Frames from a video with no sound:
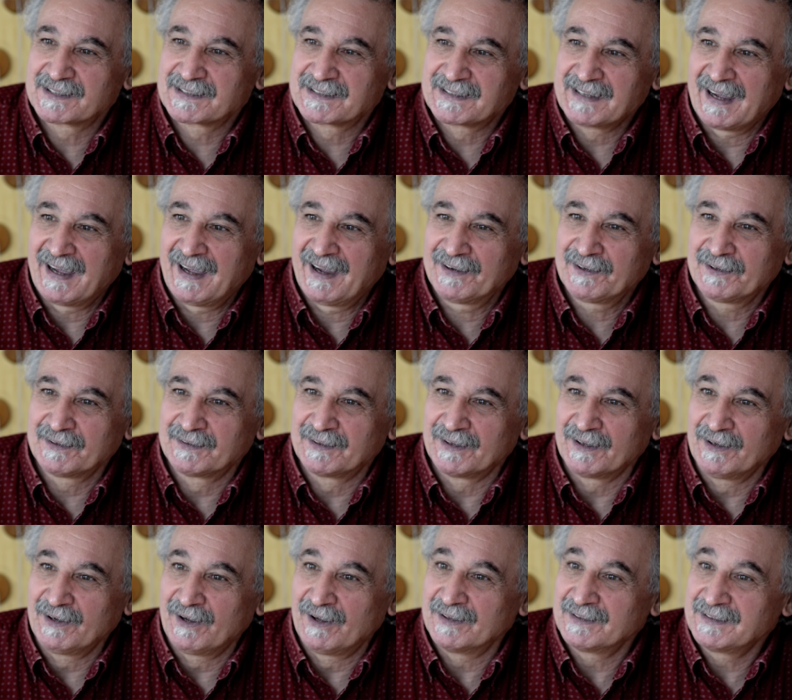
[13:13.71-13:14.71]
started
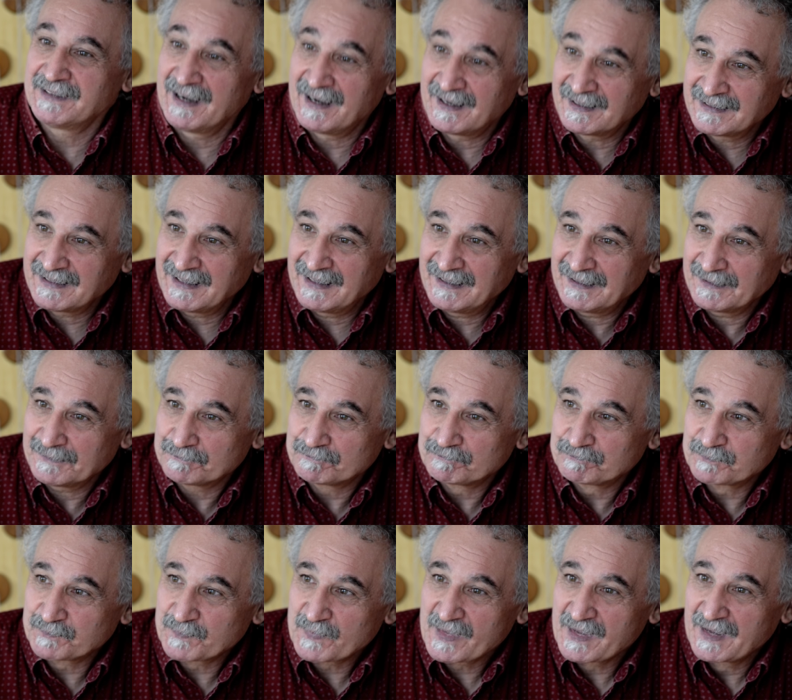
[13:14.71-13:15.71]
a lot younger,
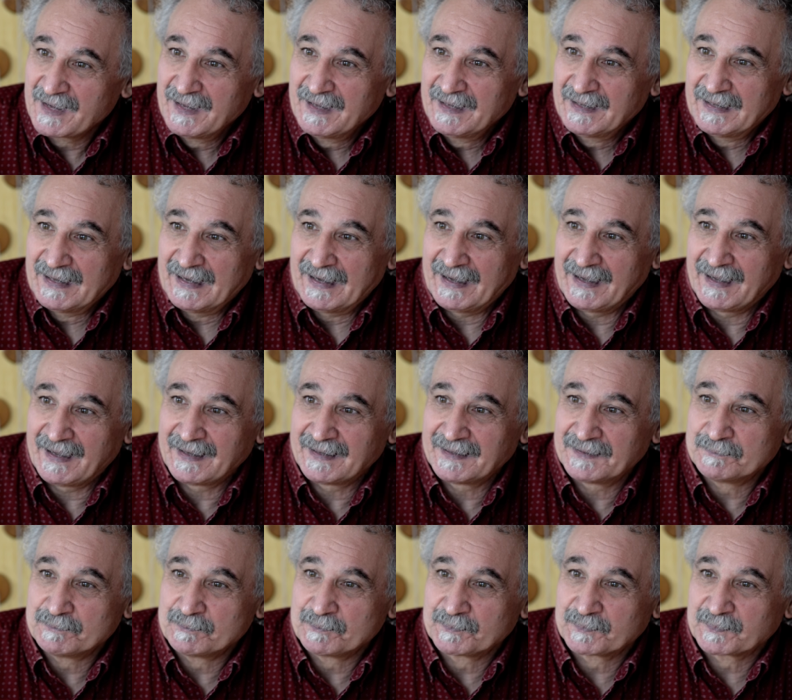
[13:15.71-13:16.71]

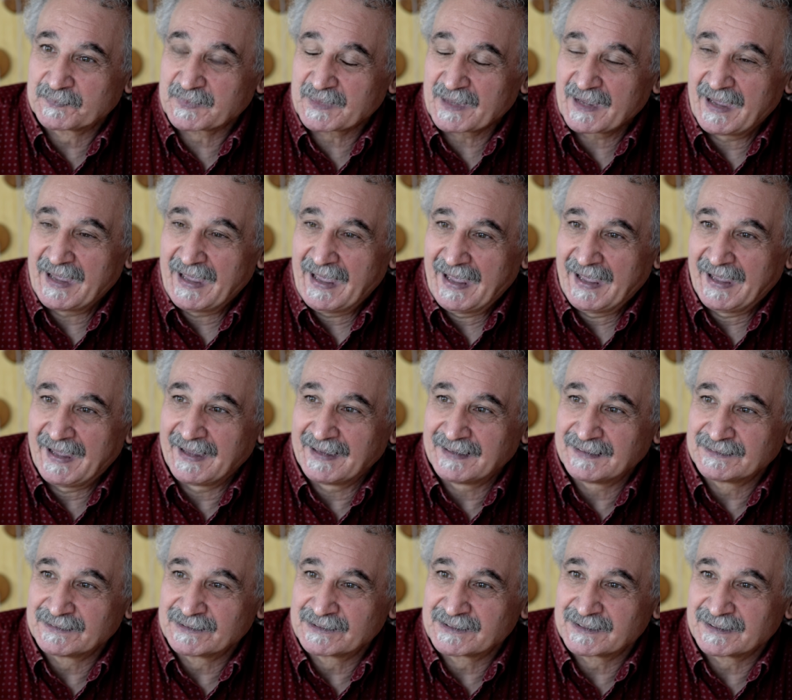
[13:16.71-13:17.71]
um,
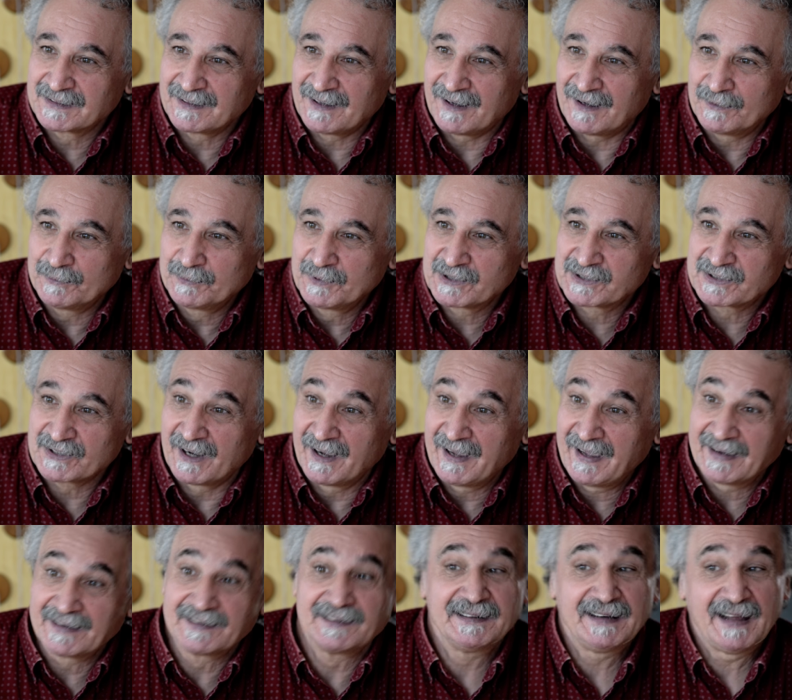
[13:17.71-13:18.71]
and I wish I
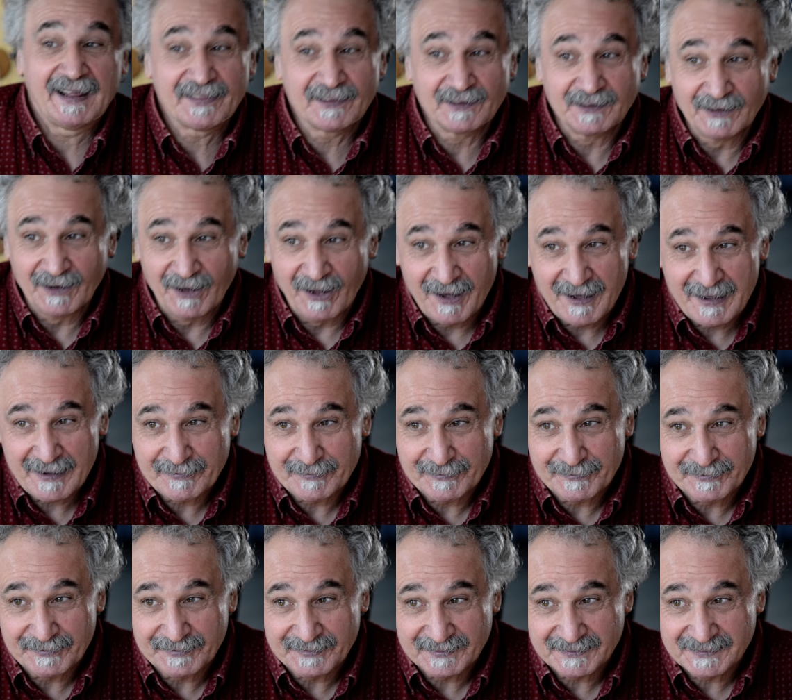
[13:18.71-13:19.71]
had another
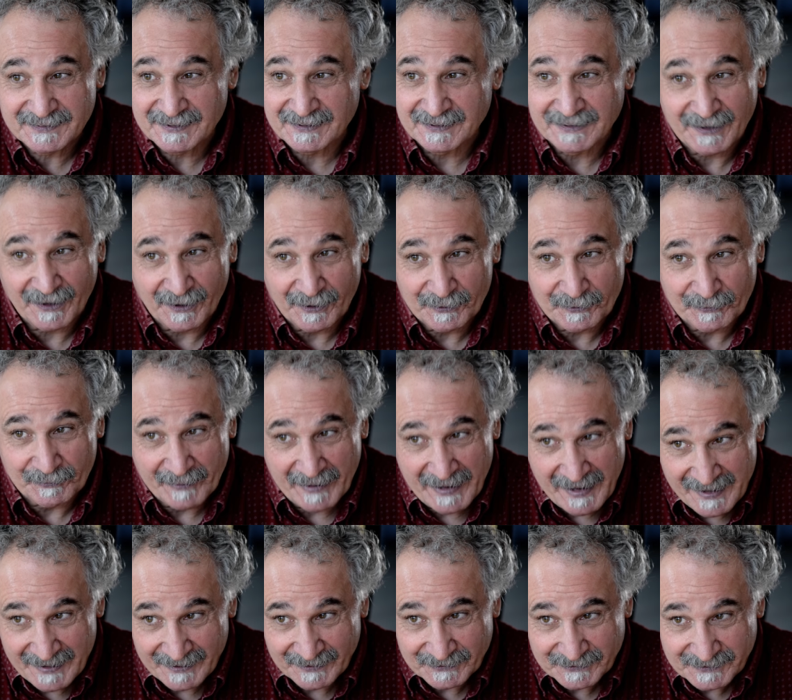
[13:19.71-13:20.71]
life to go
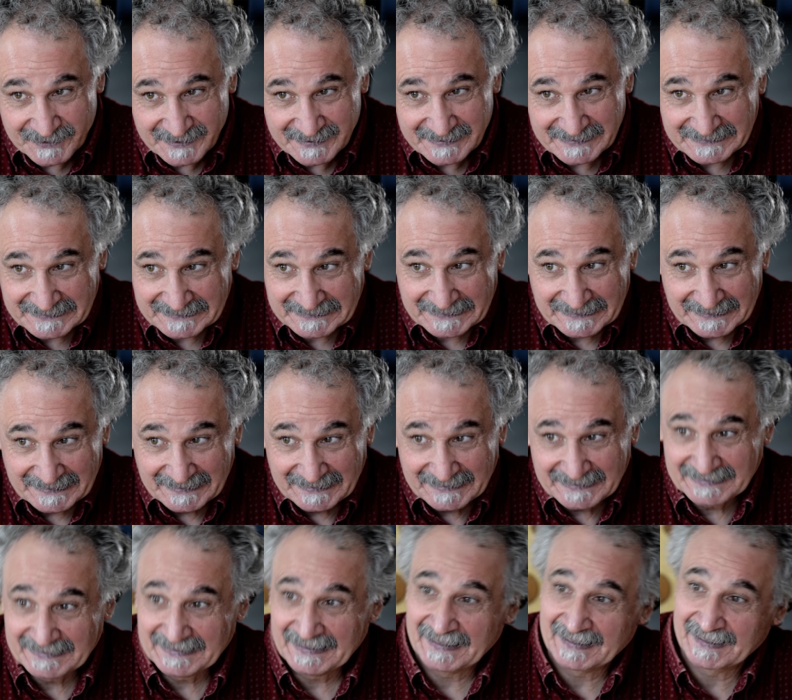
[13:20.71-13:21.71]

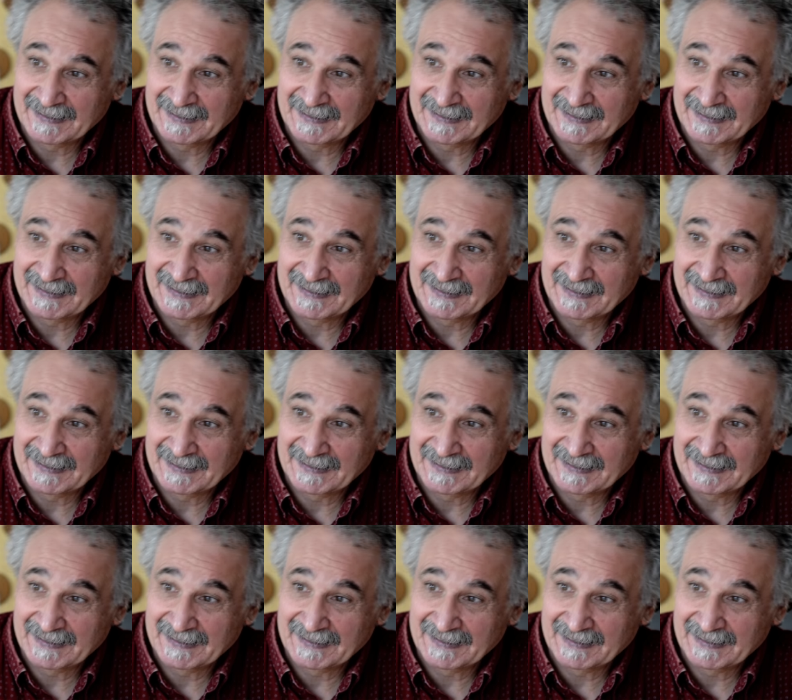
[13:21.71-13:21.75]
around,